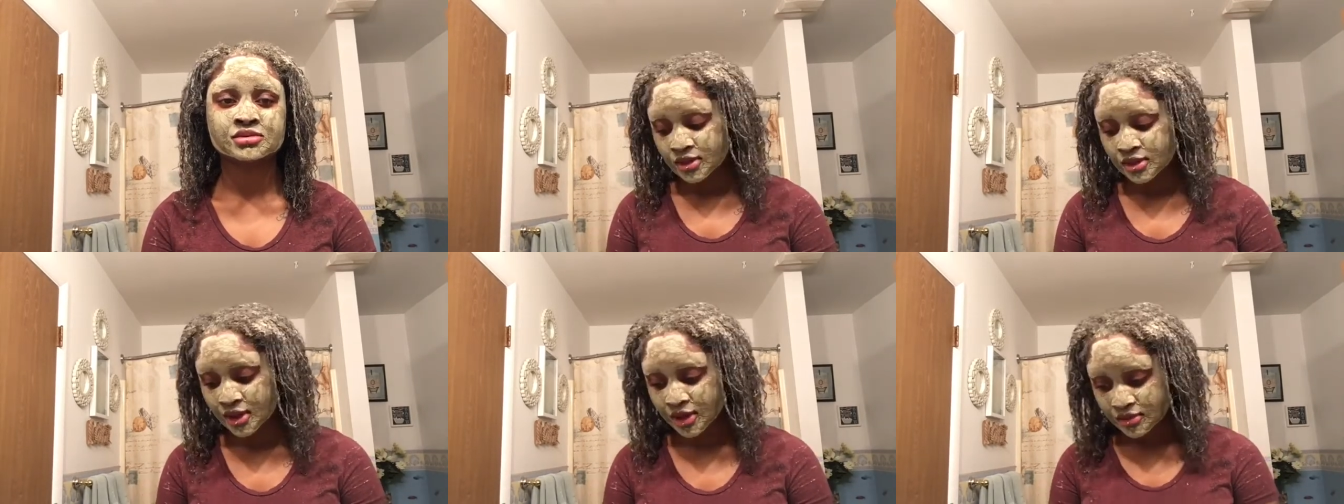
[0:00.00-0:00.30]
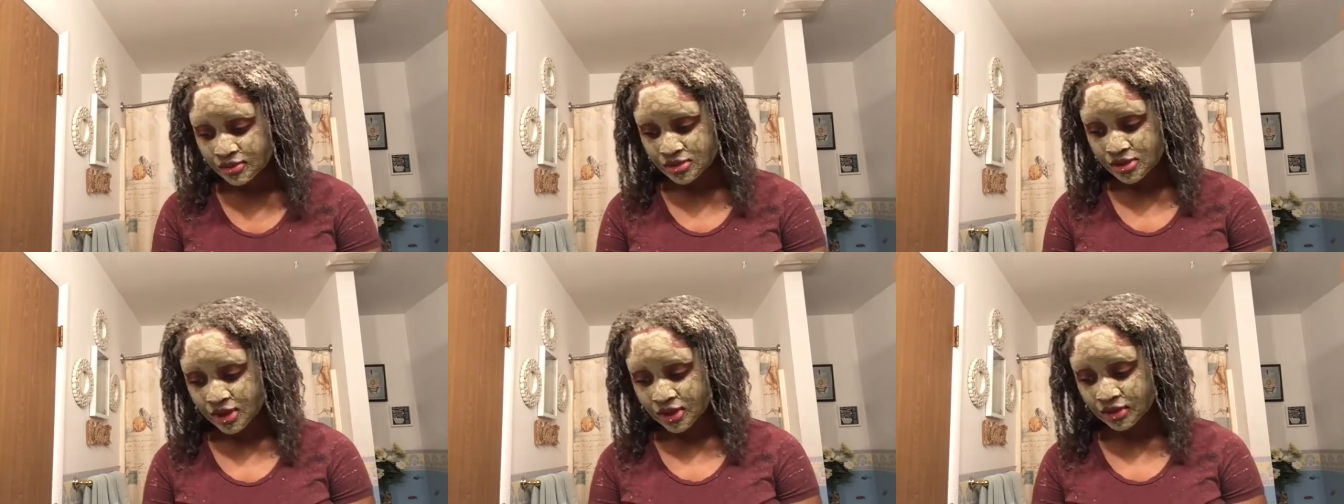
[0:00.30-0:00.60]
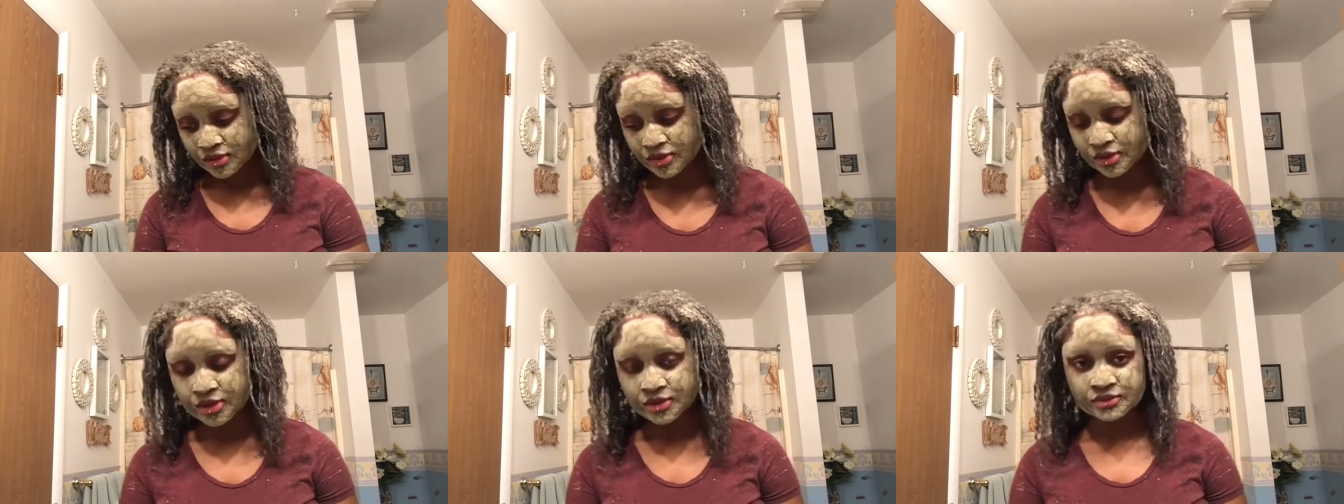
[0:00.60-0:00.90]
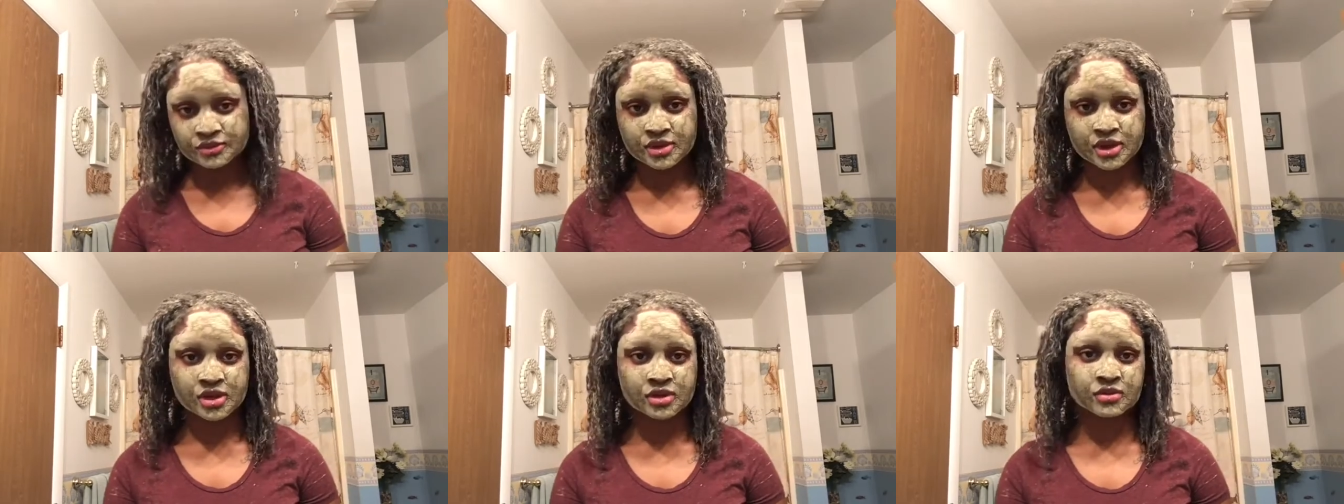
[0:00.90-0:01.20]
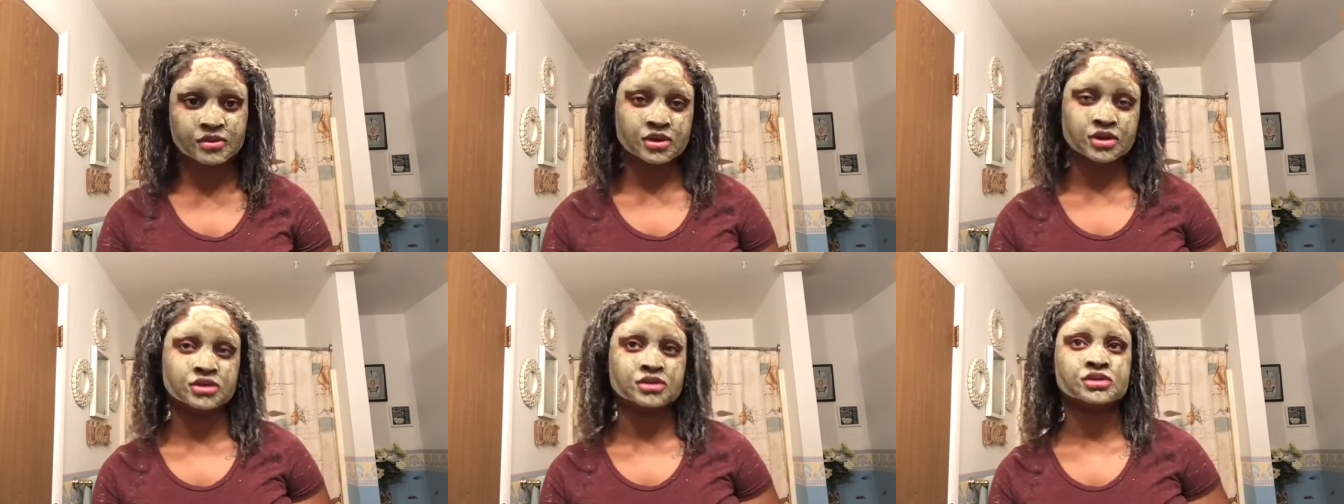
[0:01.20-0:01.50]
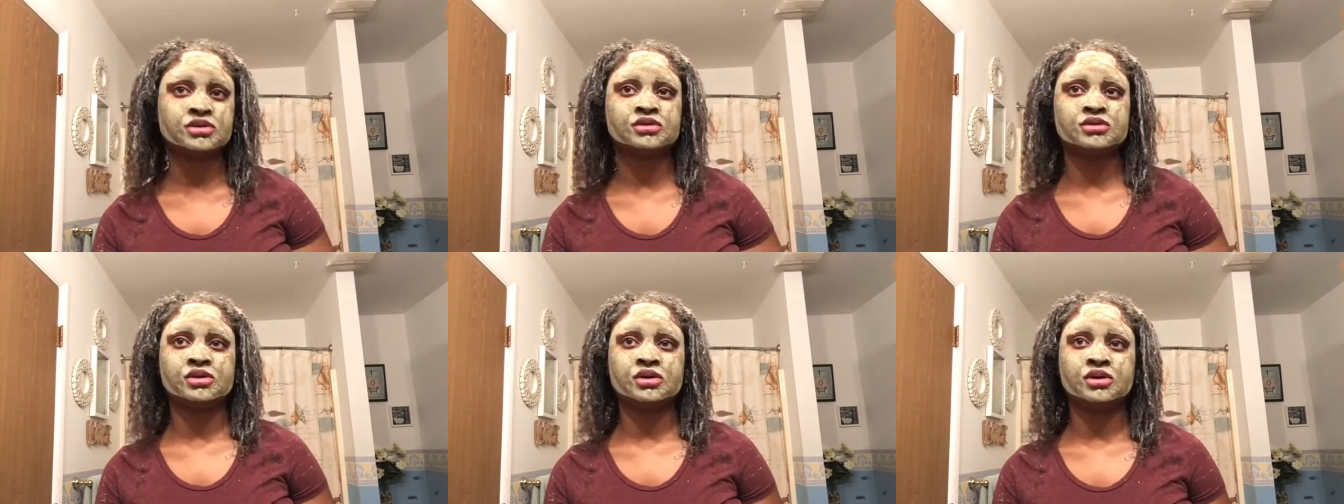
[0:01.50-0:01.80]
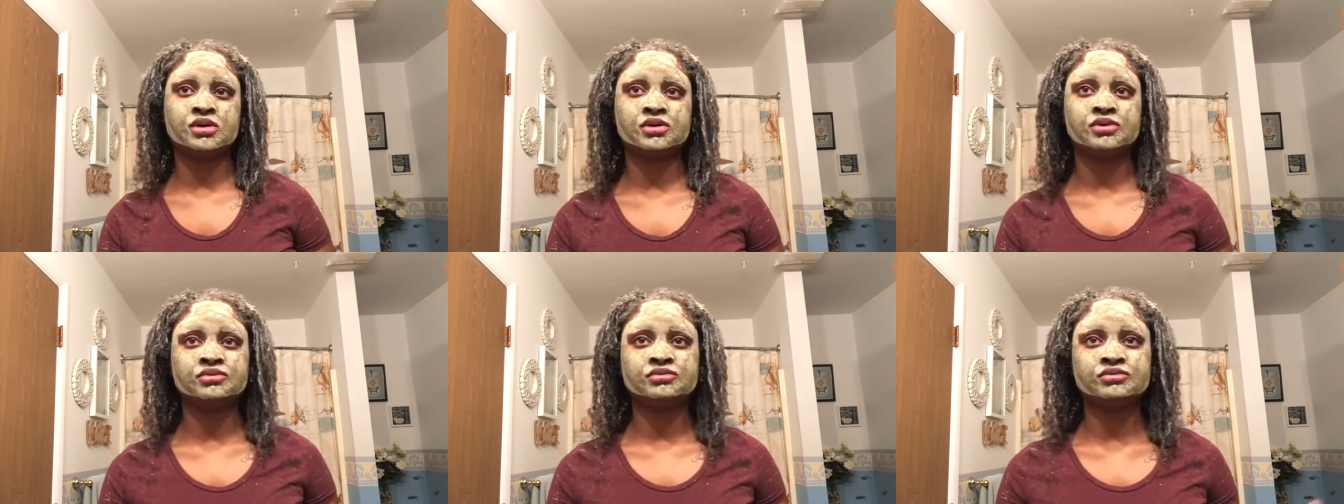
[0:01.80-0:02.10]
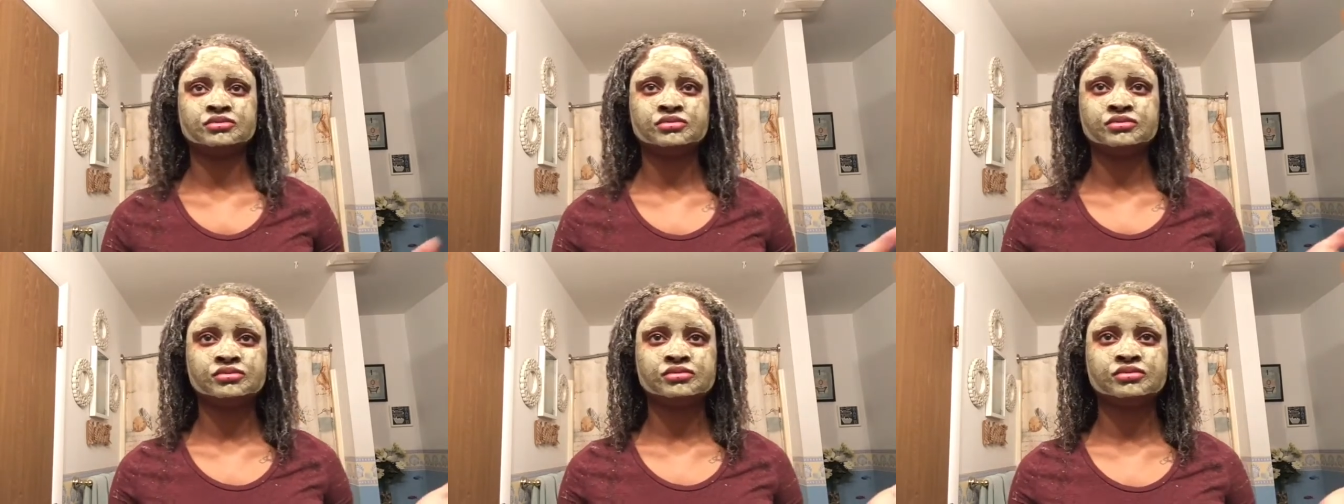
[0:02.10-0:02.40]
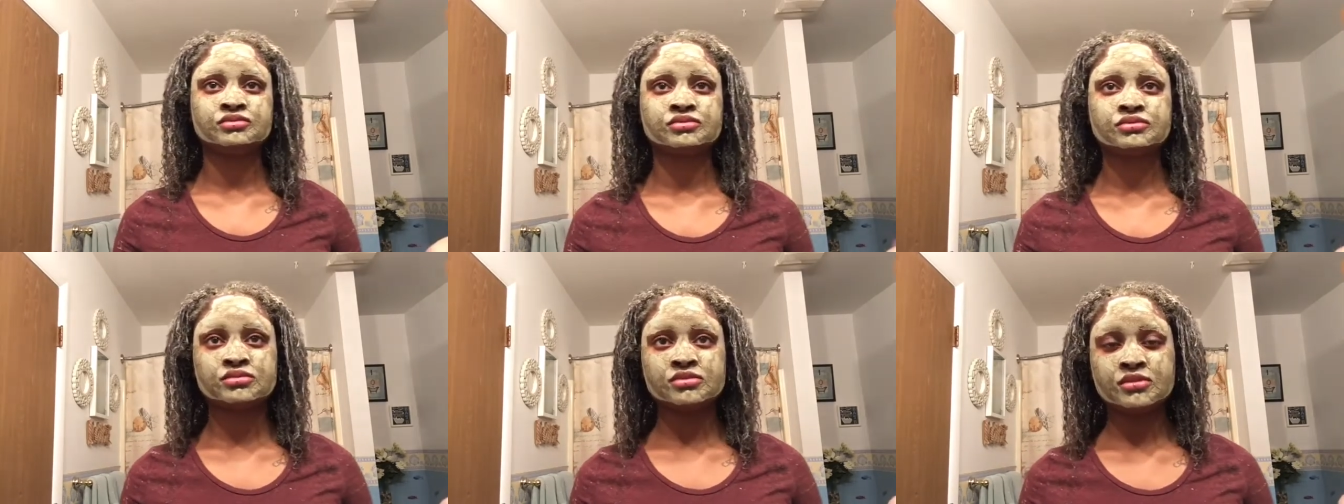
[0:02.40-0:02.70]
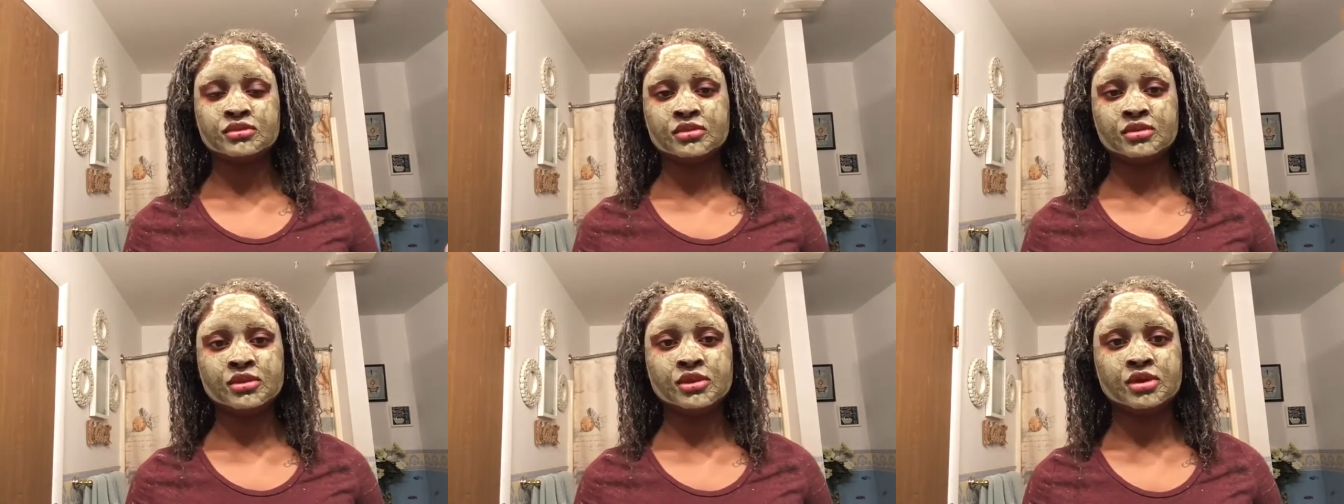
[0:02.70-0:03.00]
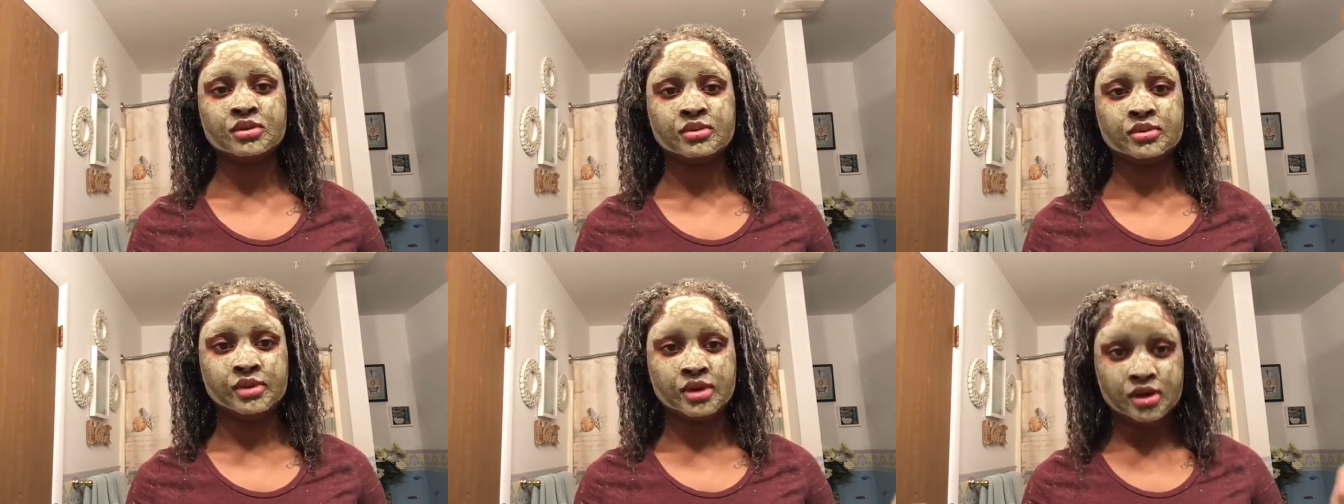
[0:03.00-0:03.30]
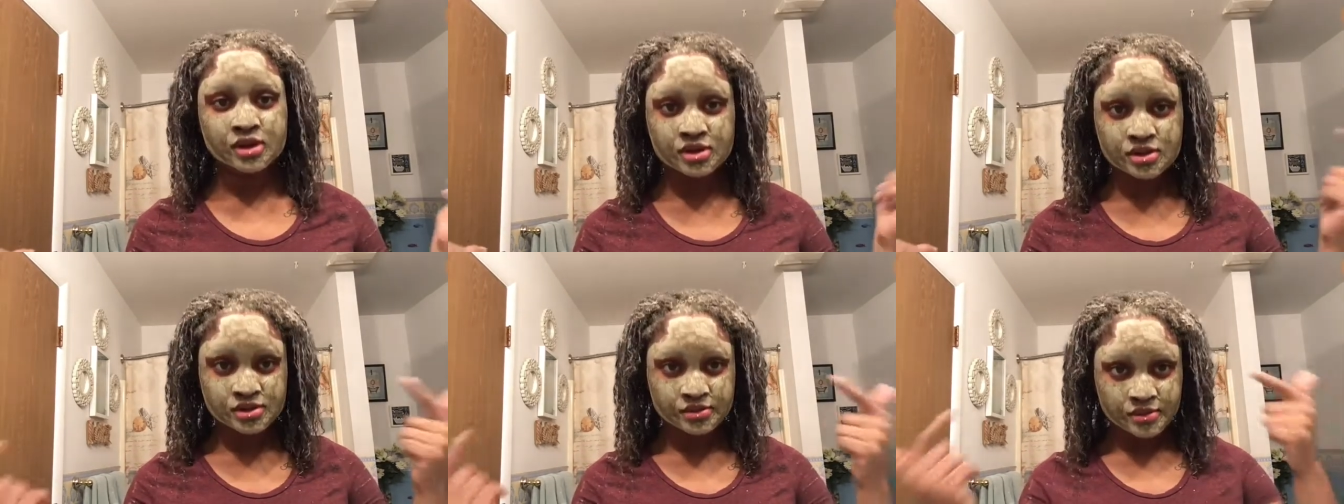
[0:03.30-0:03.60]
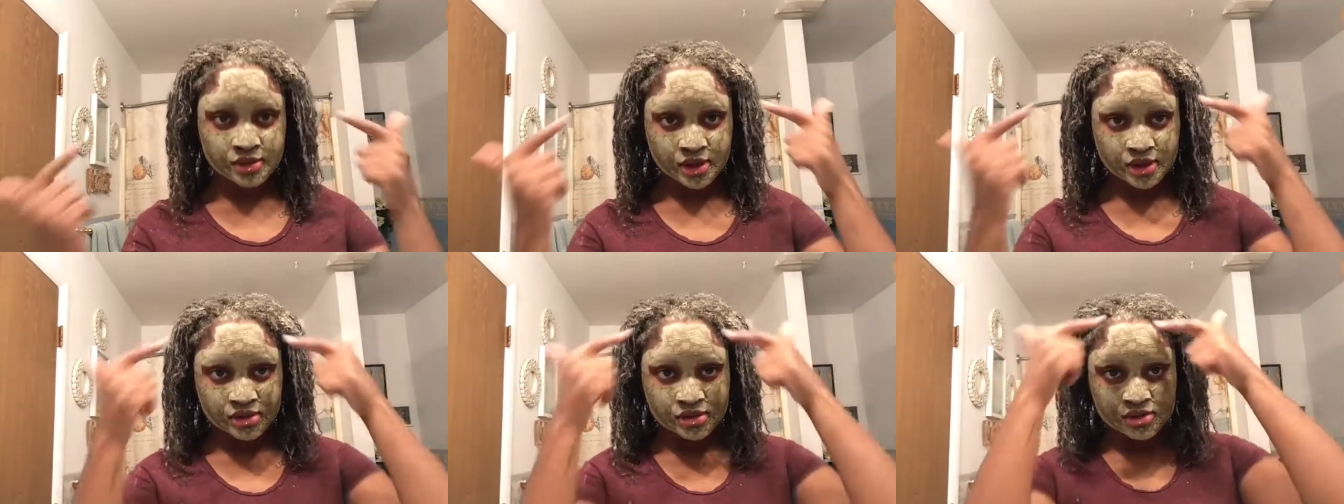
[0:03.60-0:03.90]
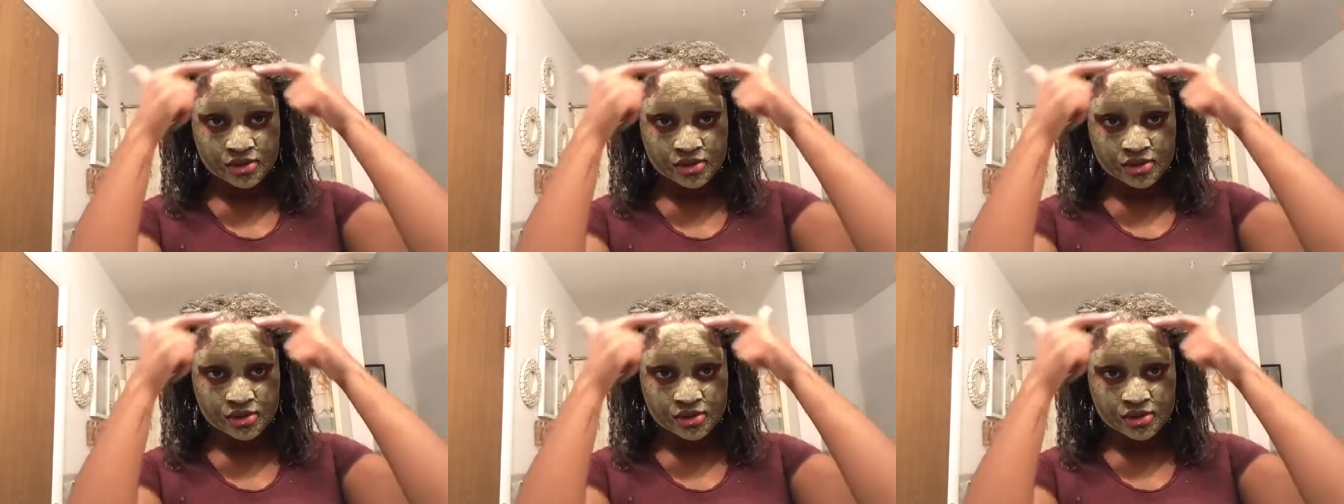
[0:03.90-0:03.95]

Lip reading: That was awkward. Anyways, so my hair is a mess.